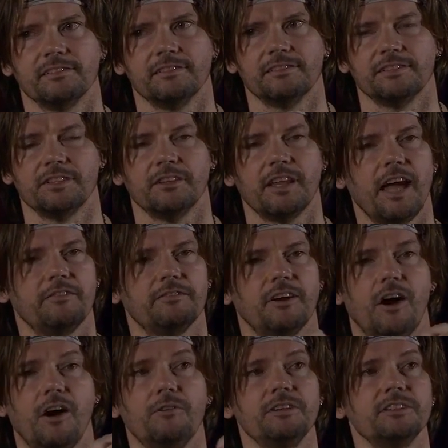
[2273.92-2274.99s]
She'll
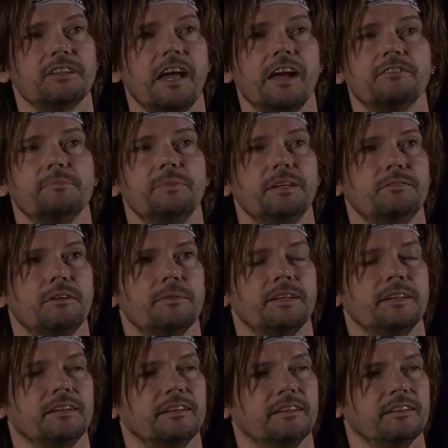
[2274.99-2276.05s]
always ever be a woman.